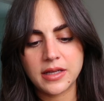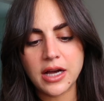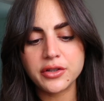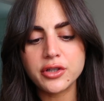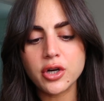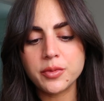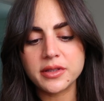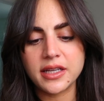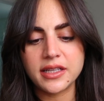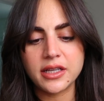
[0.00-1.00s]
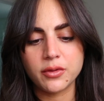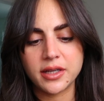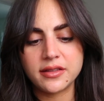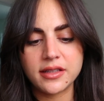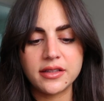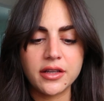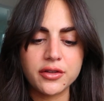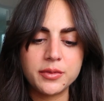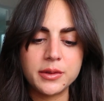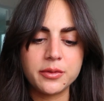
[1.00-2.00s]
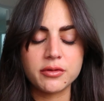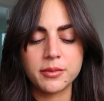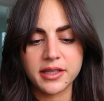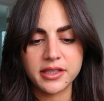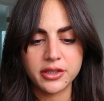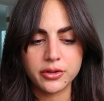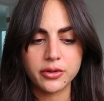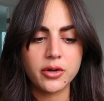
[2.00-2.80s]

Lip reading: how do you cope with gaining weight and other people reminding you?